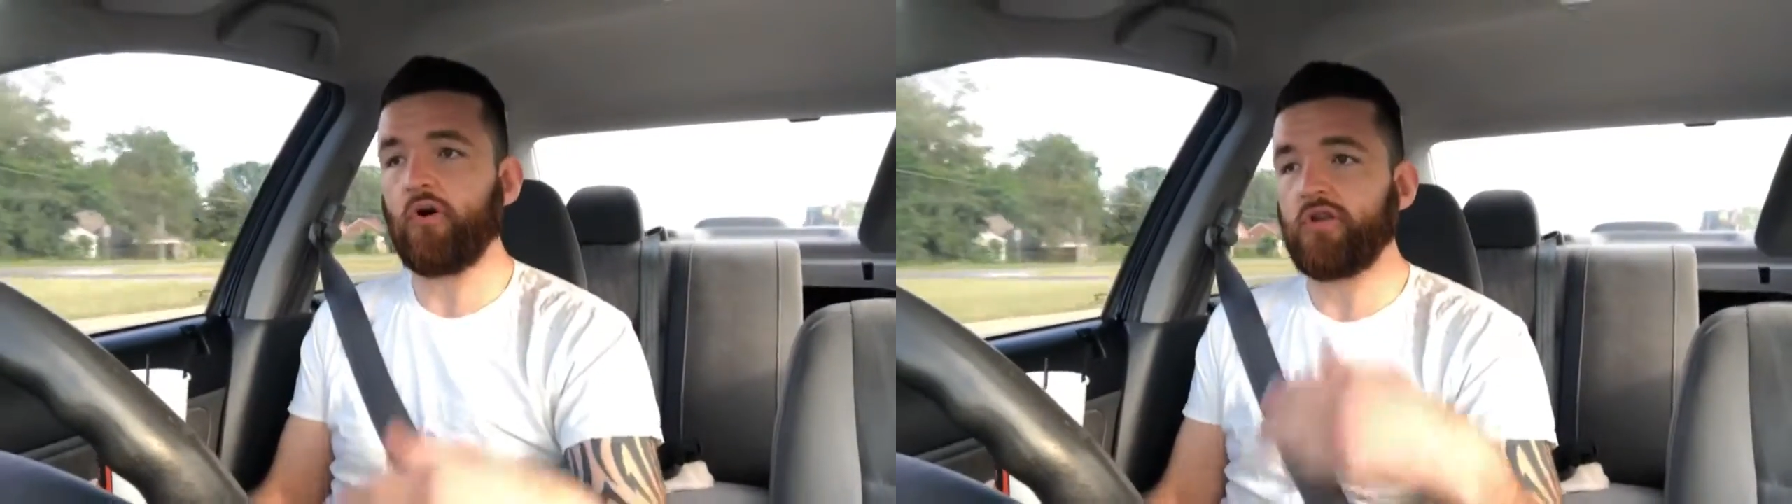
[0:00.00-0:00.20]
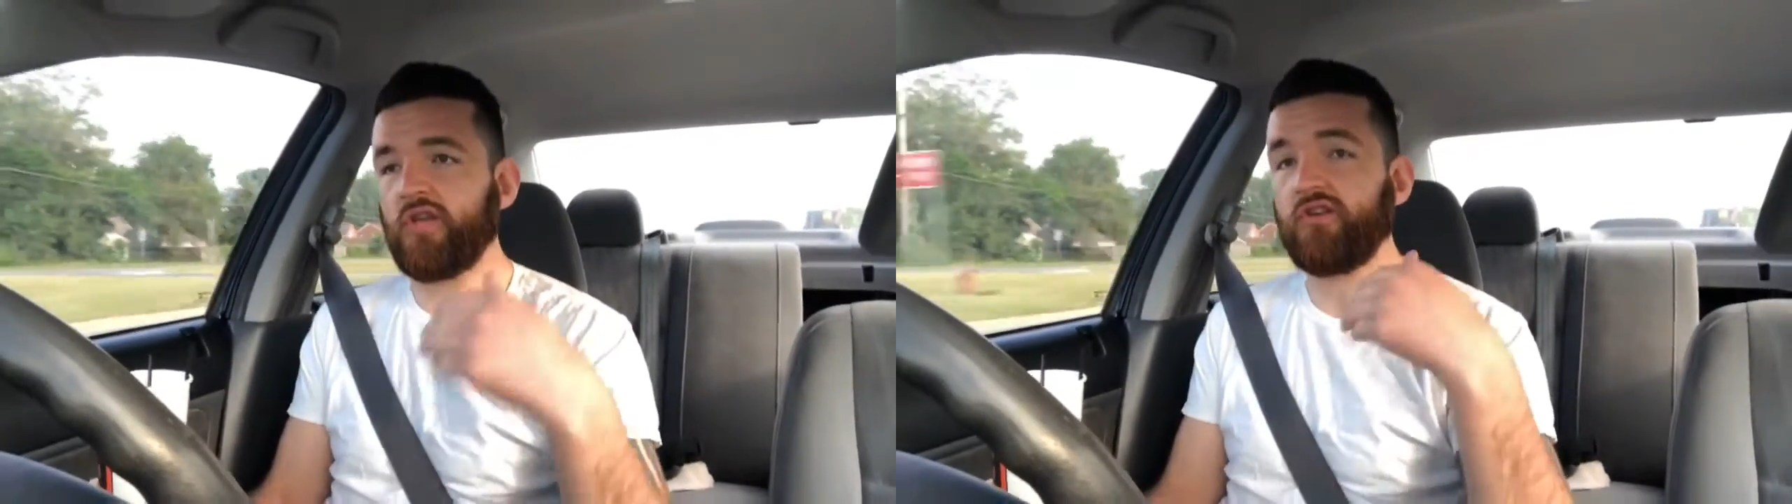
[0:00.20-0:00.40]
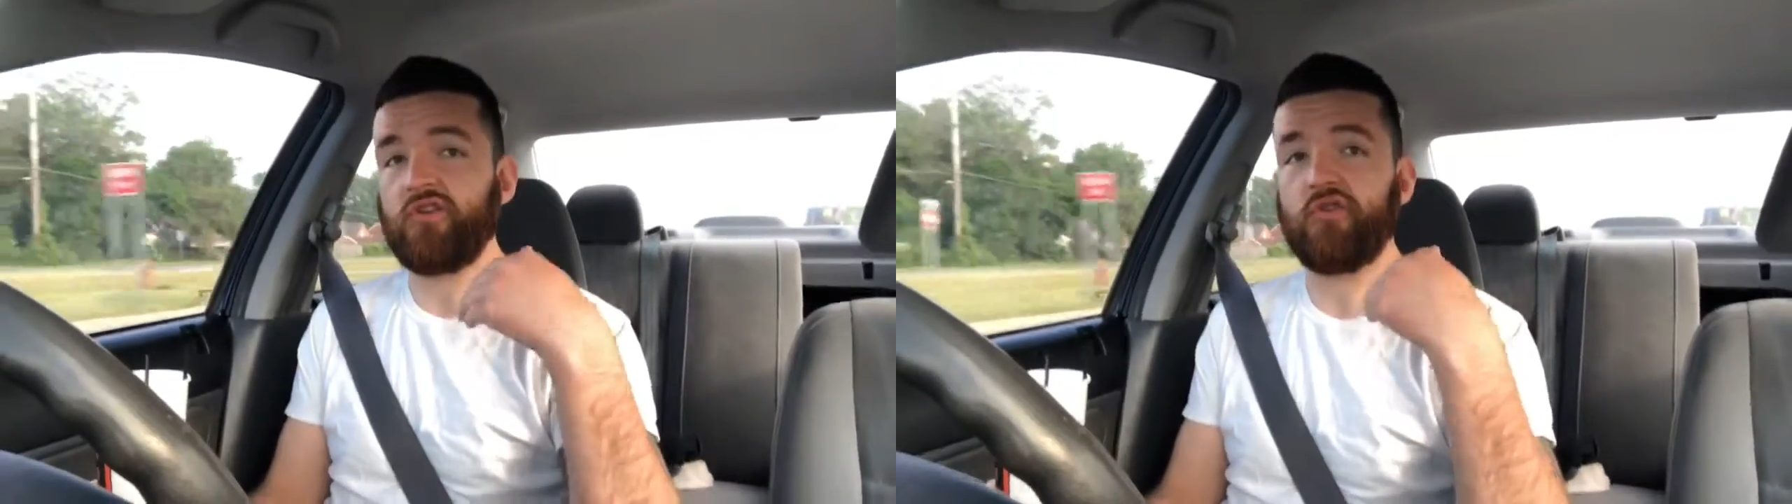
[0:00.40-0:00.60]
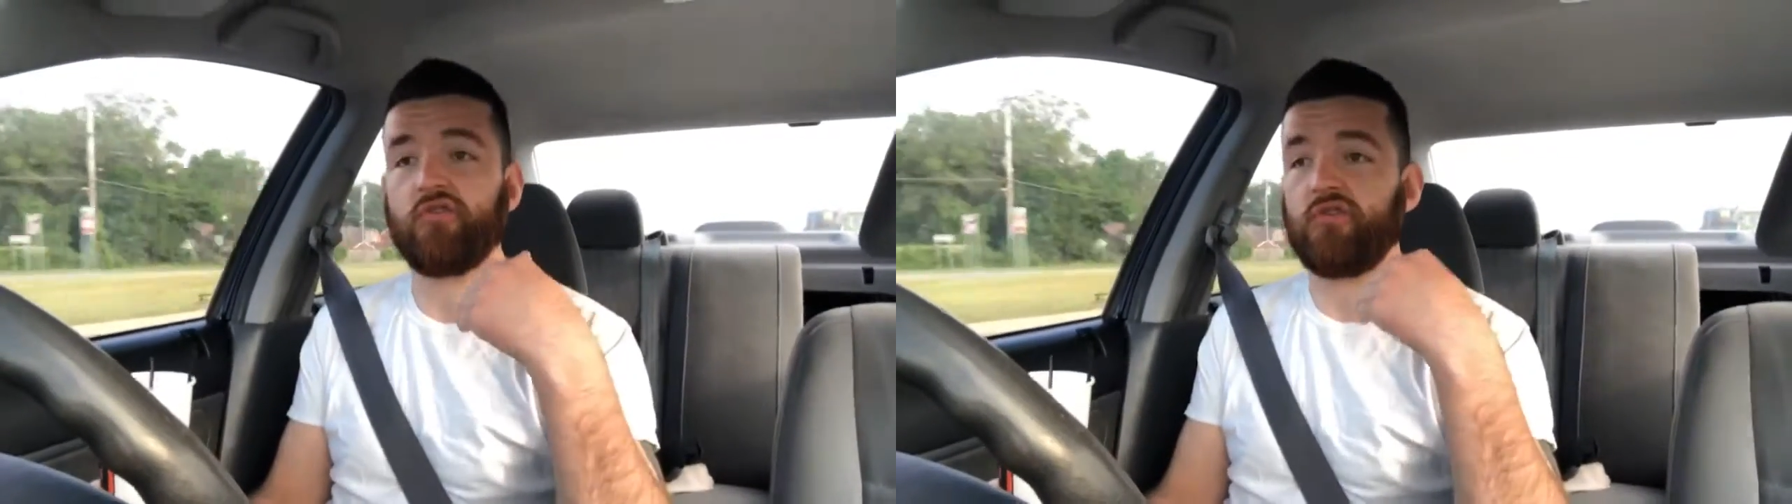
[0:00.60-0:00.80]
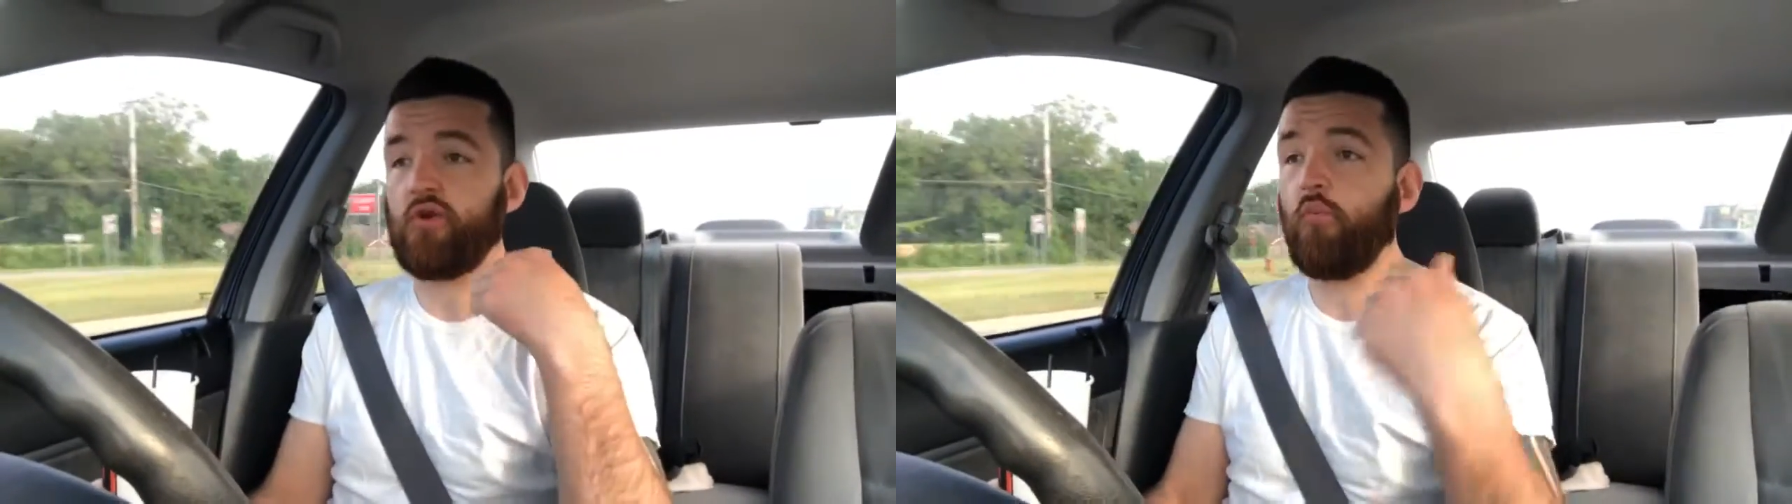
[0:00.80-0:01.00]
or
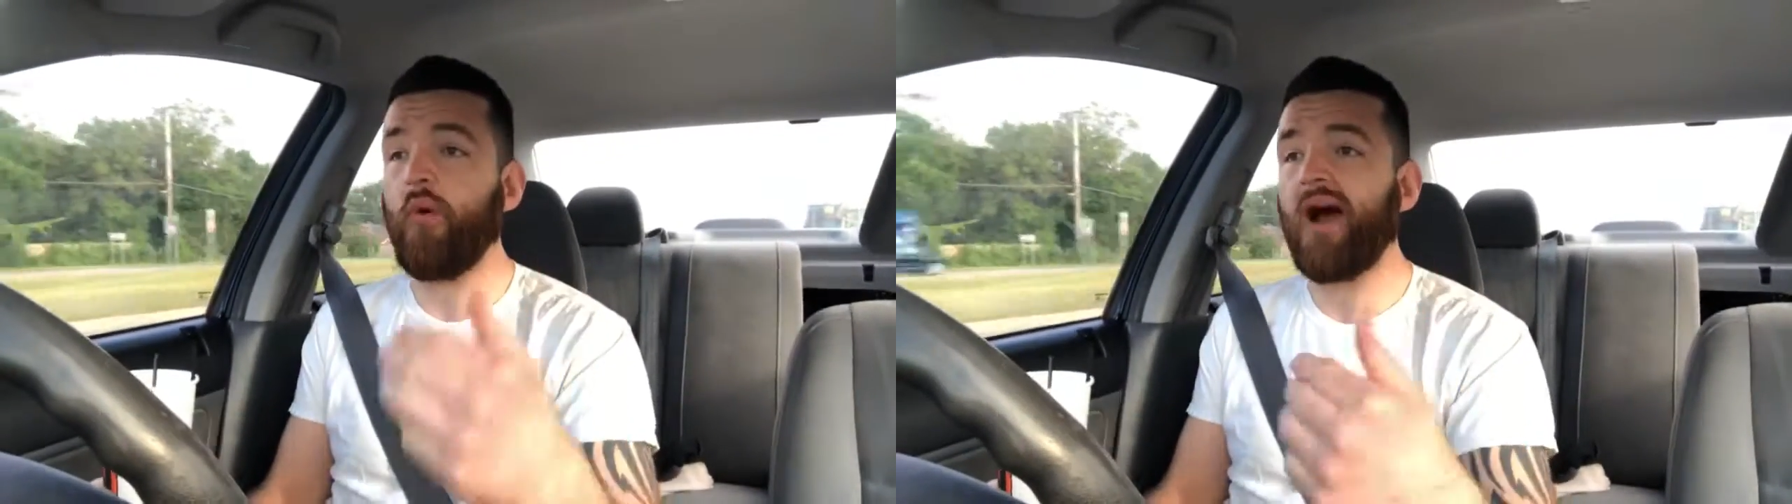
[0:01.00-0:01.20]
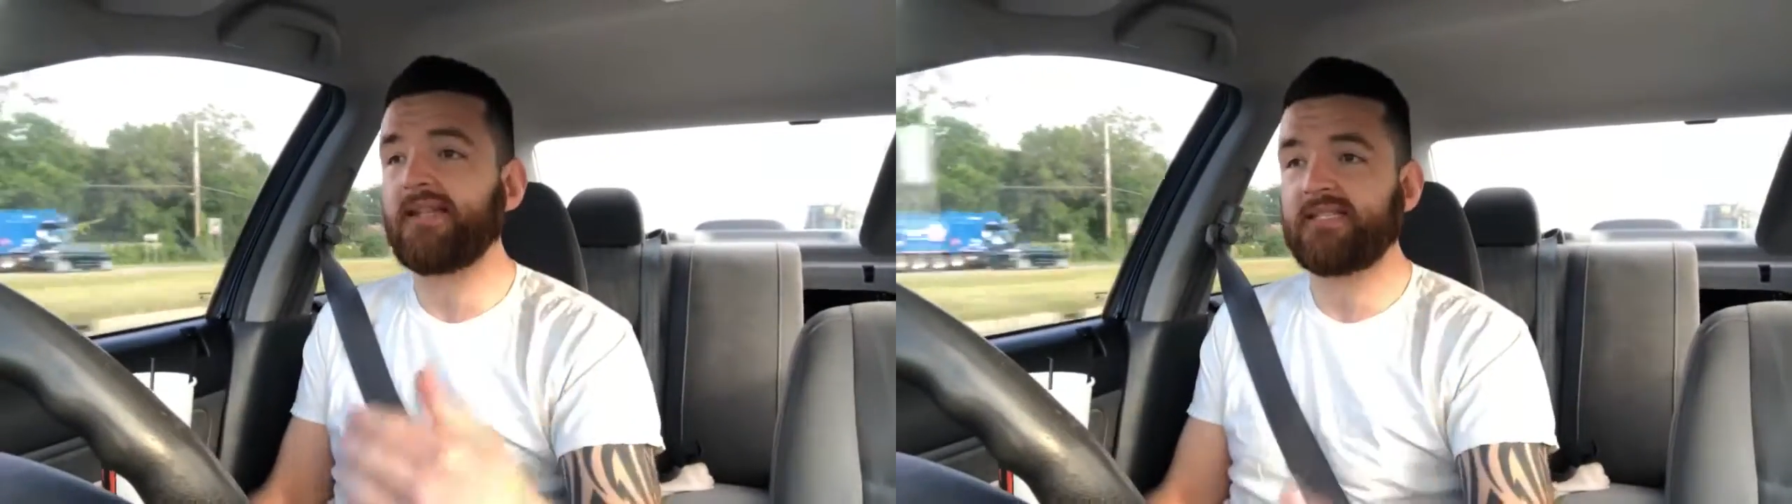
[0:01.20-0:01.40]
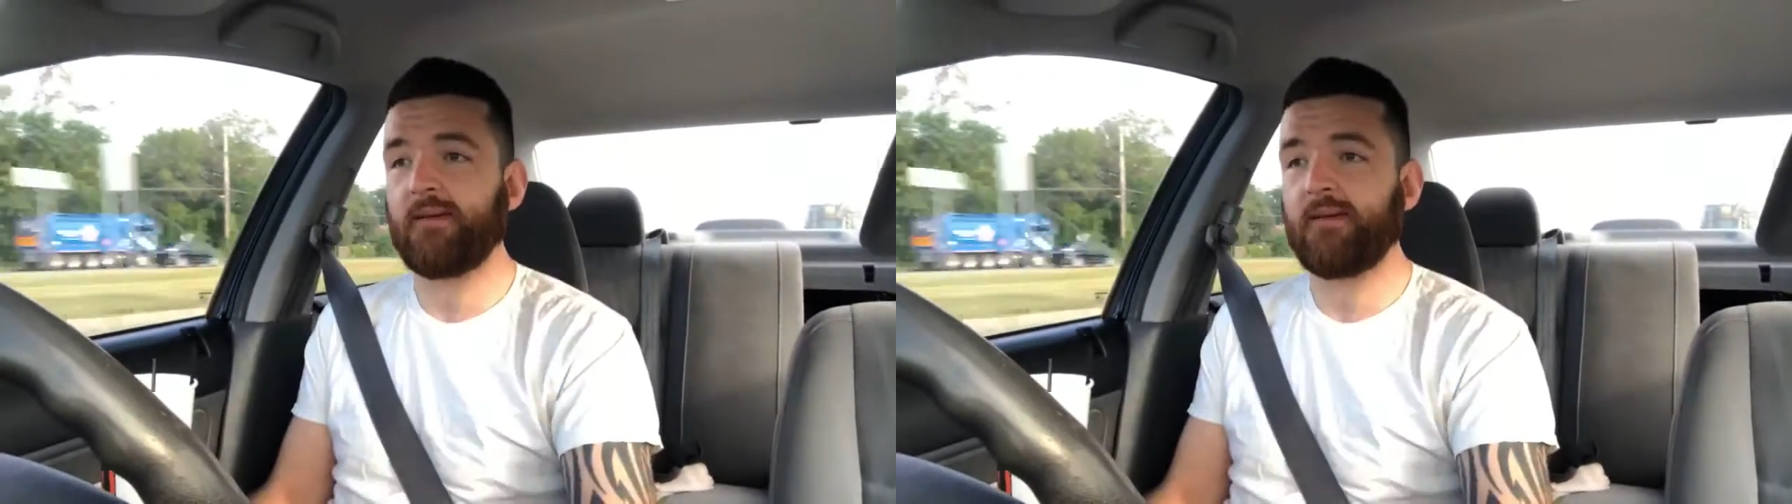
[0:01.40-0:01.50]
you want